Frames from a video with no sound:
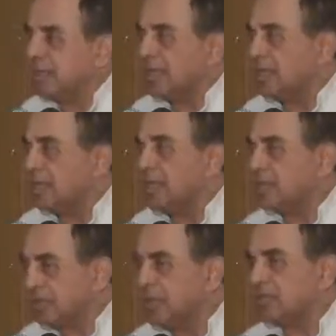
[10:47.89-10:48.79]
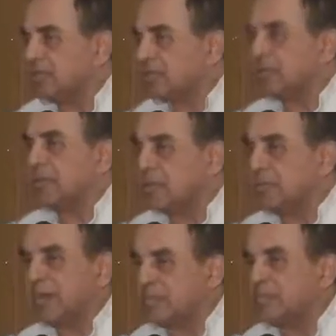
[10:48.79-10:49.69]
and that, that is to be
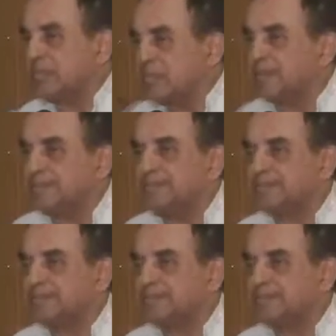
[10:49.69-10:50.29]
called Pakistan